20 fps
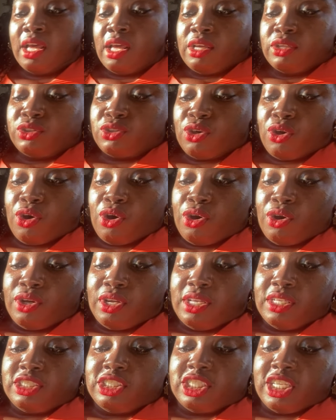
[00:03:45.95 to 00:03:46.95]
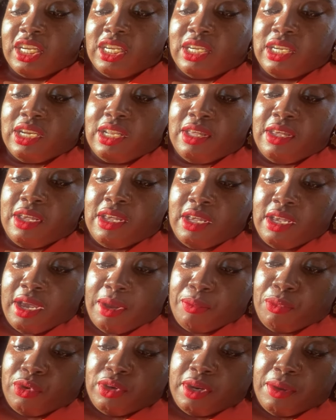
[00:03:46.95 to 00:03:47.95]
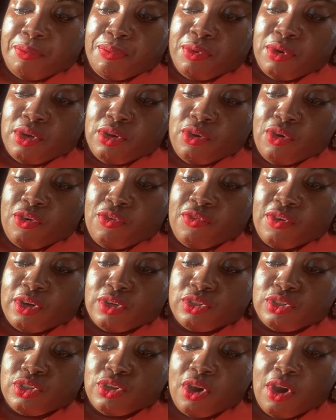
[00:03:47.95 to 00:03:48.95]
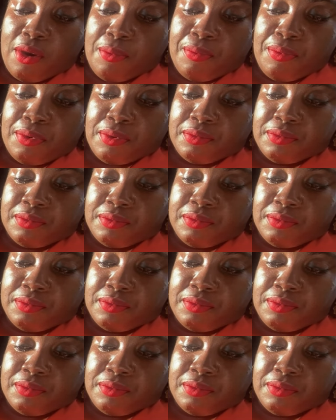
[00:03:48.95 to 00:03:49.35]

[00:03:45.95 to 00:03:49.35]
So gently I'm gonna put it over on top,